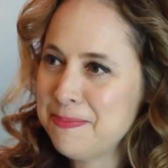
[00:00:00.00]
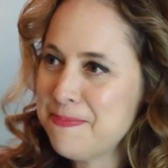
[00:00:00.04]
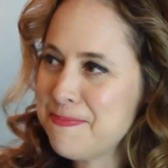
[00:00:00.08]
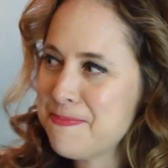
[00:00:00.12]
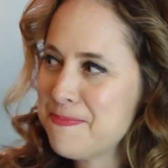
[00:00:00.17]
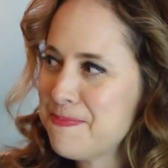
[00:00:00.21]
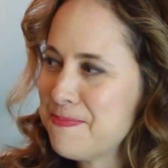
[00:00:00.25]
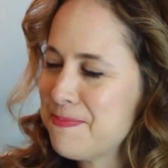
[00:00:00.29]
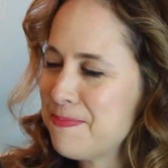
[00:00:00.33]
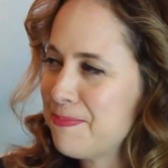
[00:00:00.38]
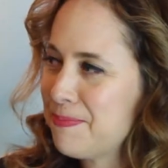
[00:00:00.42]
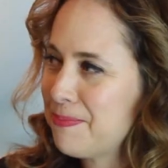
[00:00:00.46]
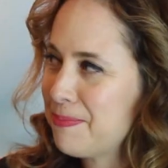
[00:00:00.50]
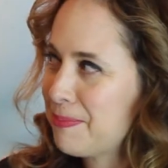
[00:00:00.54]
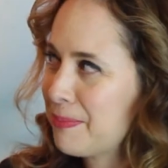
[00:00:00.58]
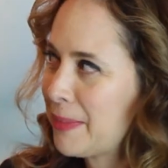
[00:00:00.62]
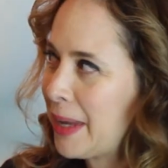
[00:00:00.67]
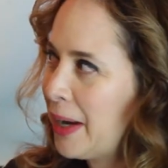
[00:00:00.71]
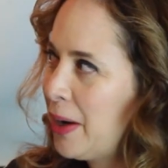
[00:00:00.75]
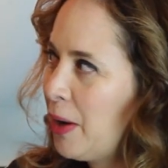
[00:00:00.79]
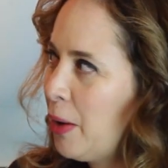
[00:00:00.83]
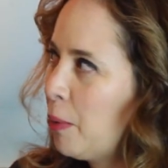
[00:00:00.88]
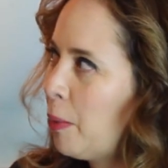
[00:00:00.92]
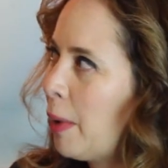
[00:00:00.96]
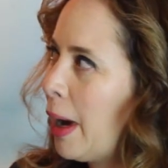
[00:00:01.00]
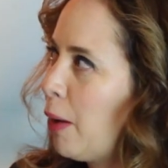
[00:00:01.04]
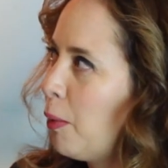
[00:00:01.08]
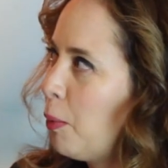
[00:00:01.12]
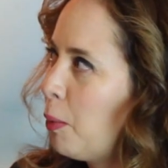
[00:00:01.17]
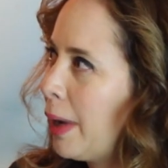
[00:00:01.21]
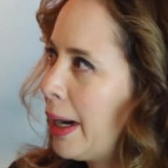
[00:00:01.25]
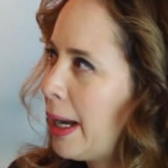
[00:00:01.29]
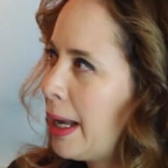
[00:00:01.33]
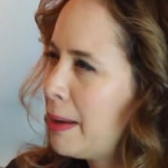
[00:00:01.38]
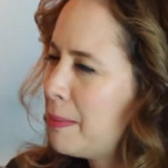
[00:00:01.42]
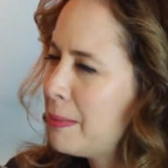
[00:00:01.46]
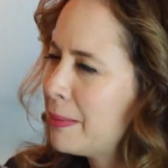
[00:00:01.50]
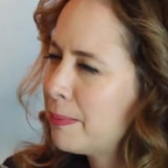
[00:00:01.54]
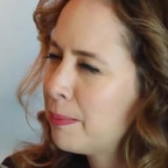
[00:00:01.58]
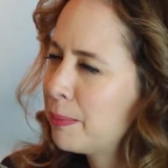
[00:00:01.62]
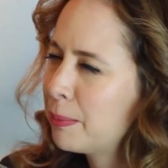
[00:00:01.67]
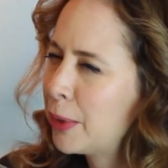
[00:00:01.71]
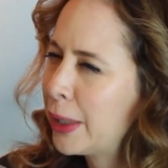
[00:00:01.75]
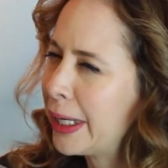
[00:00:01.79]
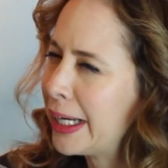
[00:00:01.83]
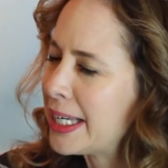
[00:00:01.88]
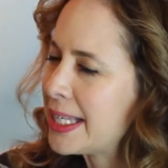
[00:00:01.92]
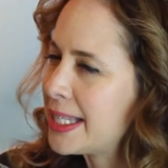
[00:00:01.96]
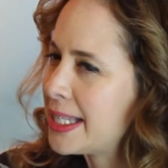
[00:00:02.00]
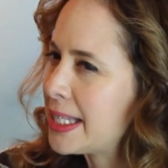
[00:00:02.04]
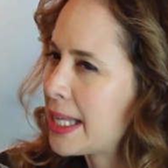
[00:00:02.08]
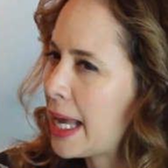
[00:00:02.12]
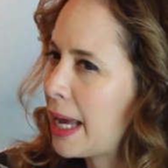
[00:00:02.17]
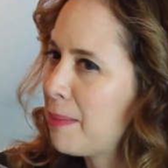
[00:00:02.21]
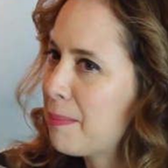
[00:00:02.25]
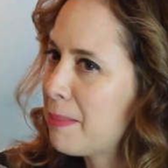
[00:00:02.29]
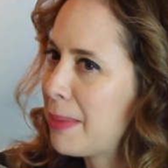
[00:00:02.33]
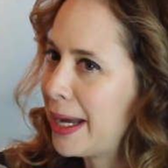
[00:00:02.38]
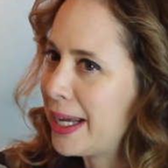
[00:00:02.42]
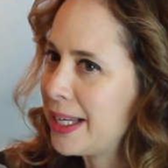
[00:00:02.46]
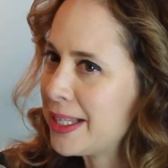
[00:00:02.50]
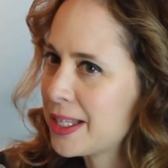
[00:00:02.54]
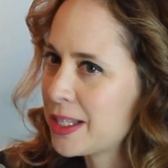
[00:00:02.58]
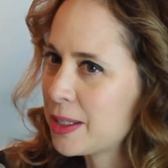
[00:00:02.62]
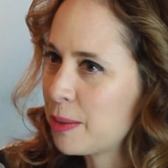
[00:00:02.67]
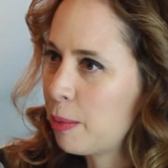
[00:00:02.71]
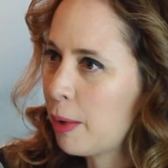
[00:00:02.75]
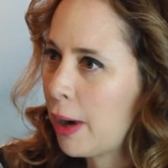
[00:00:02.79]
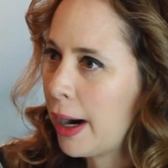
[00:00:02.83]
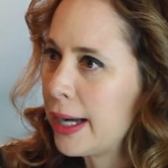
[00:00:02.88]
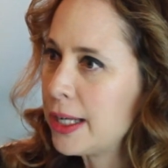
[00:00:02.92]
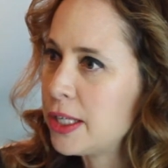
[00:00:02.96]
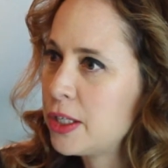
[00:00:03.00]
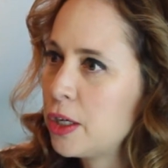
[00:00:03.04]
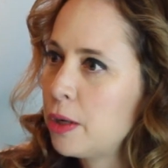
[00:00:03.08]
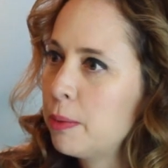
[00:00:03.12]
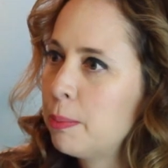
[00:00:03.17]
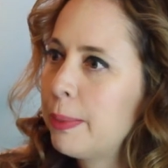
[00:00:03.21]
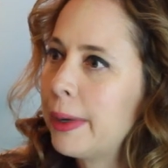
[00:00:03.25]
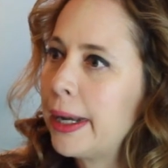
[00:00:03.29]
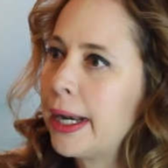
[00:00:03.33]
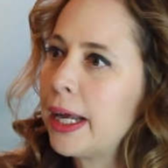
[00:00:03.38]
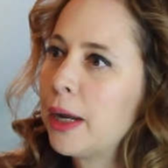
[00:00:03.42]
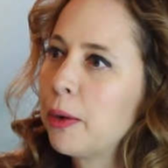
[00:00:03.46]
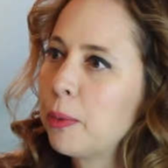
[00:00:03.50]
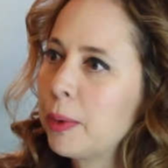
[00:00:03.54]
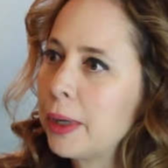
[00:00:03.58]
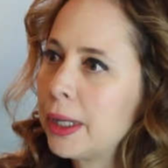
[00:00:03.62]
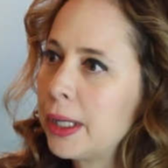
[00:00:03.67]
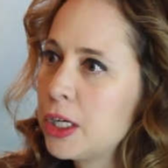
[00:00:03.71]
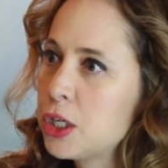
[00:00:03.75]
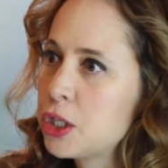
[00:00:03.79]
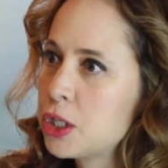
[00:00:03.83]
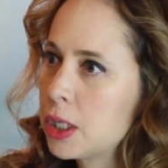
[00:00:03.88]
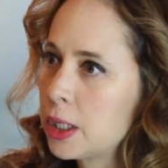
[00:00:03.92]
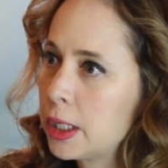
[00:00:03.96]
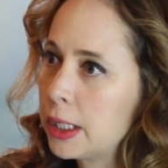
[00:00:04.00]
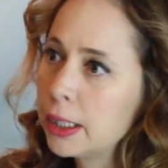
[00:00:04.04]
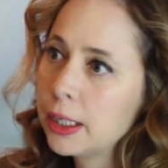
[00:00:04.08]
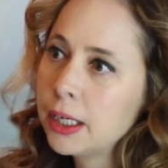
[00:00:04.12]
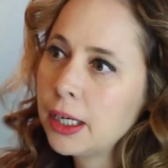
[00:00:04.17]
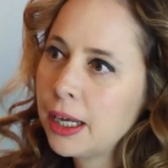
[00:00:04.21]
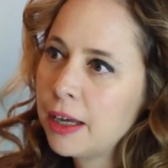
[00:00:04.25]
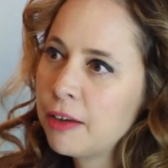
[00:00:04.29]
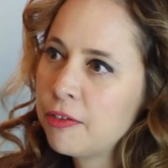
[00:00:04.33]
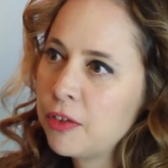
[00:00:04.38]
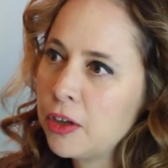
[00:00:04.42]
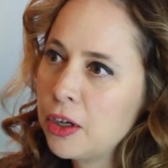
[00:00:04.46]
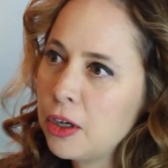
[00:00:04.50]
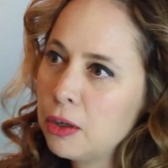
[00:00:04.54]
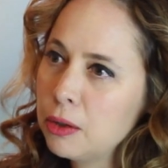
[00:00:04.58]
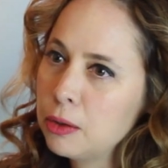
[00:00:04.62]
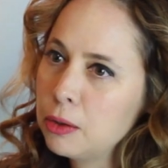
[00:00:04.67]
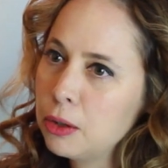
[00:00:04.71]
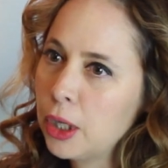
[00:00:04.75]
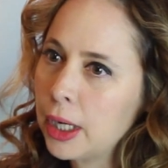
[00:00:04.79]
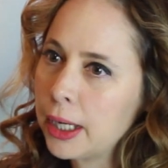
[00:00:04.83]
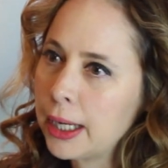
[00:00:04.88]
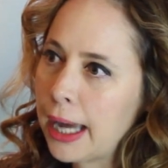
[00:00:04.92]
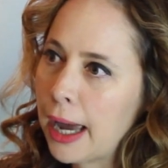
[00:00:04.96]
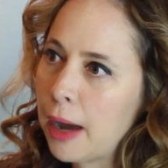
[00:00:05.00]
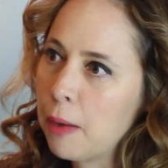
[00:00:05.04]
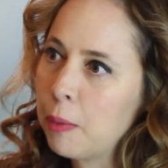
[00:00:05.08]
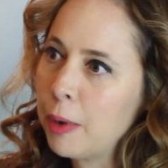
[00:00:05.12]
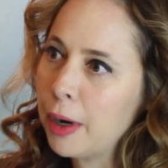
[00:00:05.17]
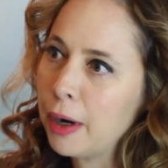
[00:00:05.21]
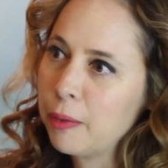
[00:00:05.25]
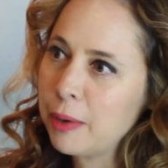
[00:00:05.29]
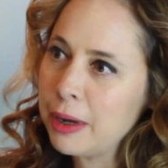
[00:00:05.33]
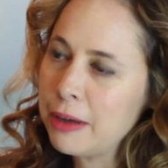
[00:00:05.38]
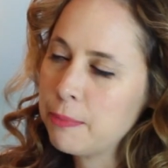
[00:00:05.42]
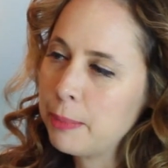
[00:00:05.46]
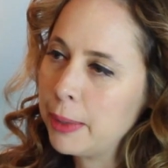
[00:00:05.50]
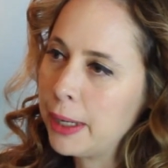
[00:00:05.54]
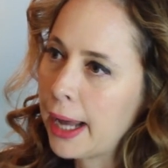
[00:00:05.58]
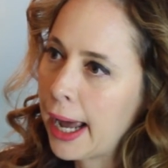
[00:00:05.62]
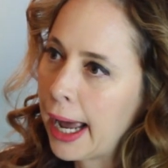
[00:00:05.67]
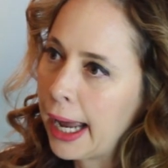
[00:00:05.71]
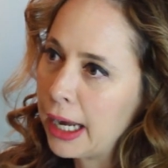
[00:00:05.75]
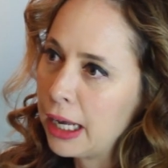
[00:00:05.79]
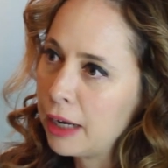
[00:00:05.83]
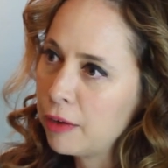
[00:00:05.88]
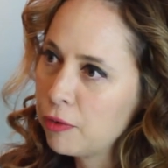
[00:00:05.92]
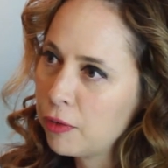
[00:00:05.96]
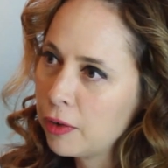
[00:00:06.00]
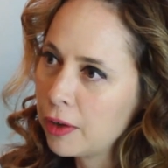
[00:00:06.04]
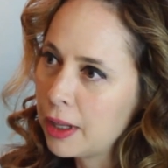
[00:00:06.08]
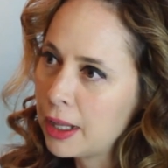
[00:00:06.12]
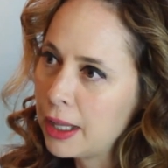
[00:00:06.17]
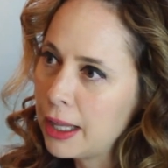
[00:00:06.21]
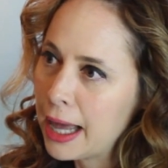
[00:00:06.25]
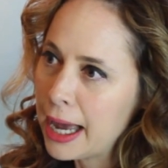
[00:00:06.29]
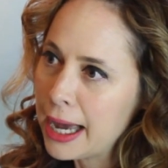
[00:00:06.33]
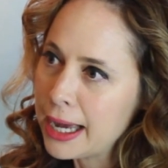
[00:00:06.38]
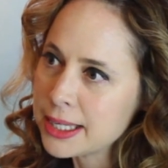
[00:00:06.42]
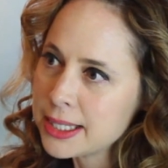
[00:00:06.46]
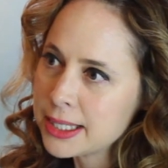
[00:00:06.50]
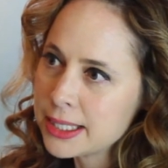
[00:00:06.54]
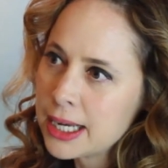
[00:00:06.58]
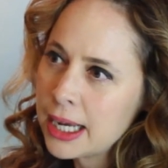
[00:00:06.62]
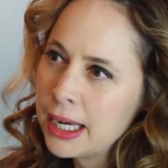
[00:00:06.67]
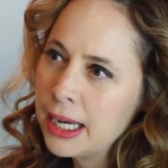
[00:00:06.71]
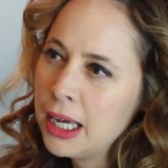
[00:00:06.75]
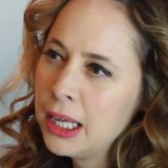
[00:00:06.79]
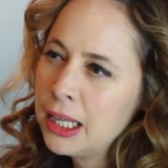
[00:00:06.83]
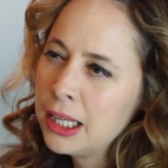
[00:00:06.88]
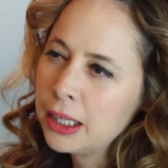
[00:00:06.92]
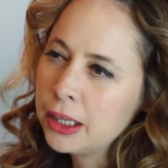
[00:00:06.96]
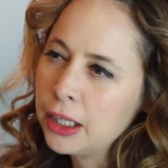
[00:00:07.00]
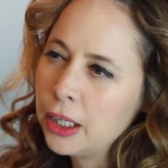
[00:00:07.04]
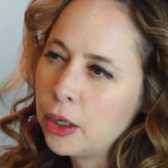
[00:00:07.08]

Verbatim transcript: Mm. Well, what I'm going to say might surprise you, but it really shouldn't. If you look at where we've been heading for the last mm-hmm.